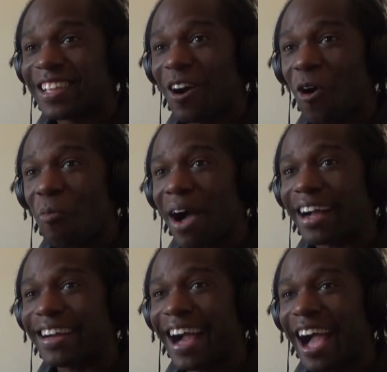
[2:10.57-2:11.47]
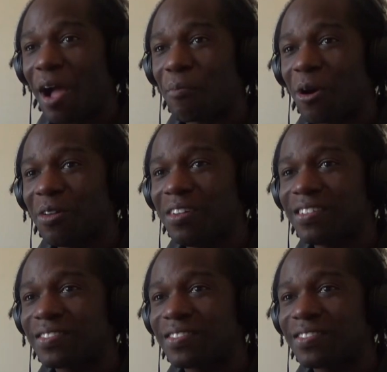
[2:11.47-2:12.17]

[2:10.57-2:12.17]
Oh my god, bro.